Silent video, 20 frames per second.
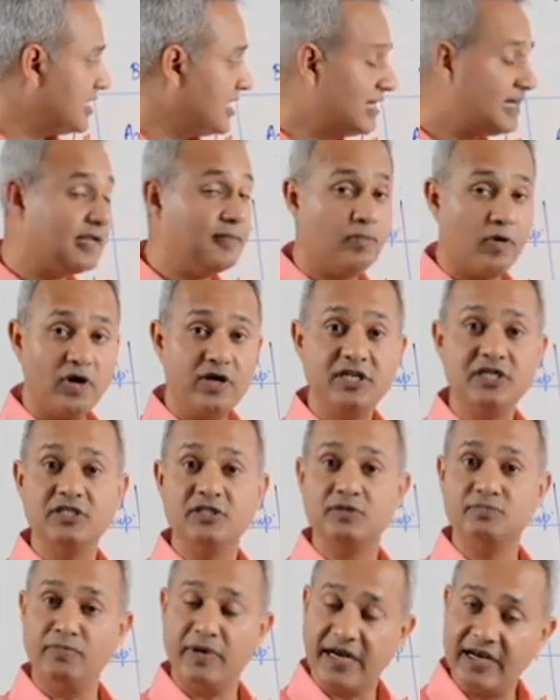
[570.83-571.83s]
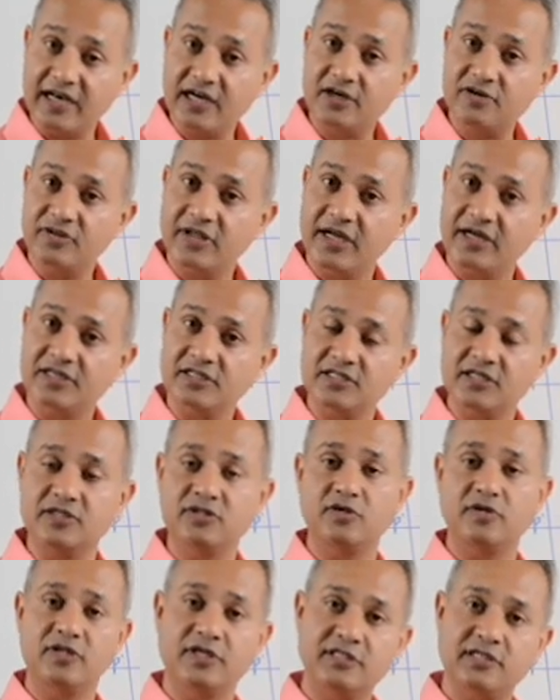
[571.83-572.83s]
antibodies binding to the antigens
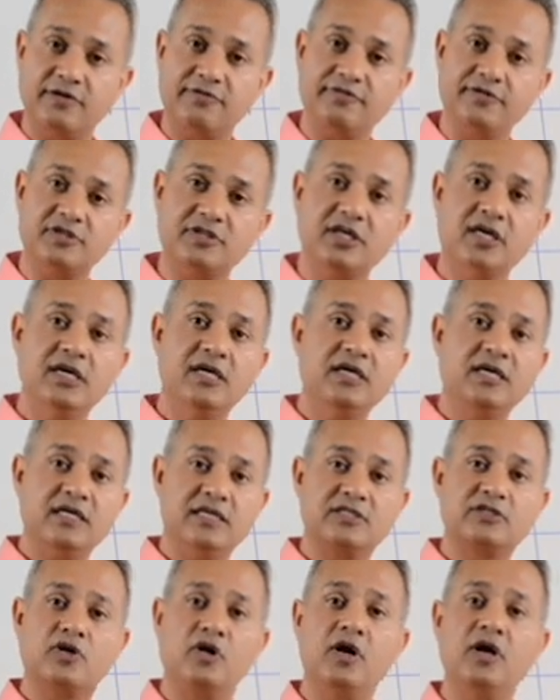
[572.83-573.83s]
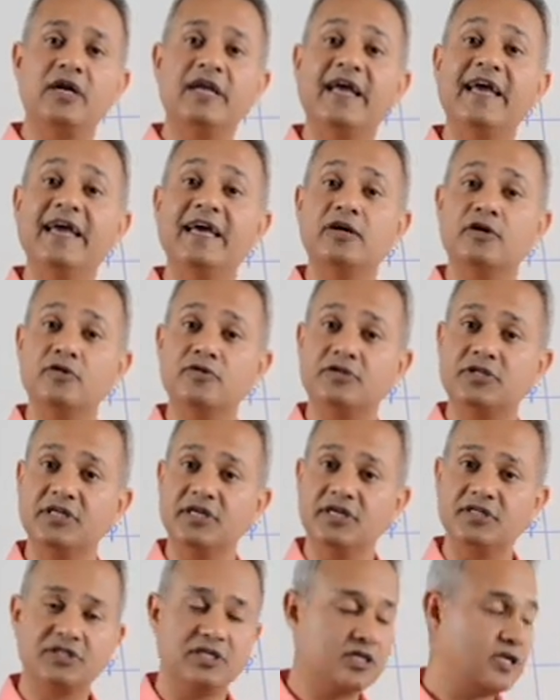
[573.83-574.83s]
on the surface is called
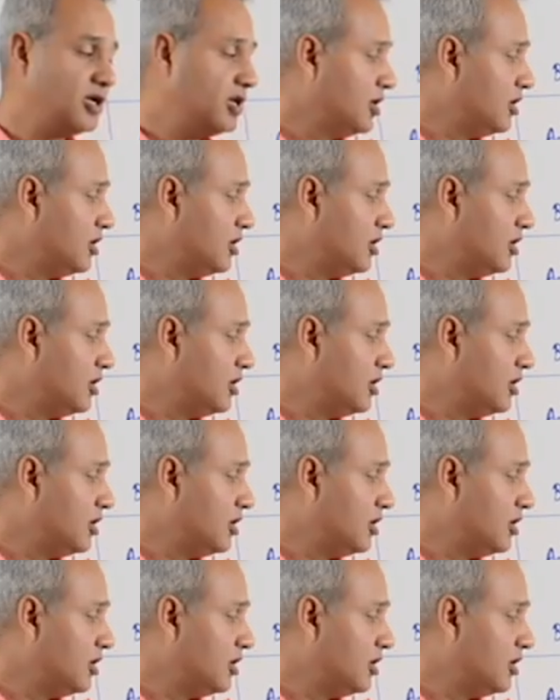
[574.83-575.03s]
agglutination.